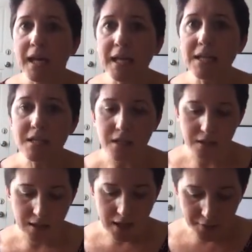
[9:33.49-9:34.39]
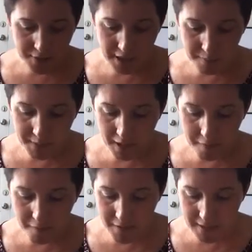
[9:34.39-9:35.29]
And at the same
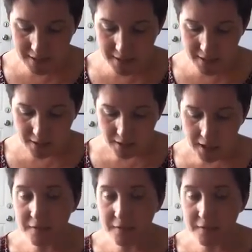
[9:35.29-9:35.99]
time, this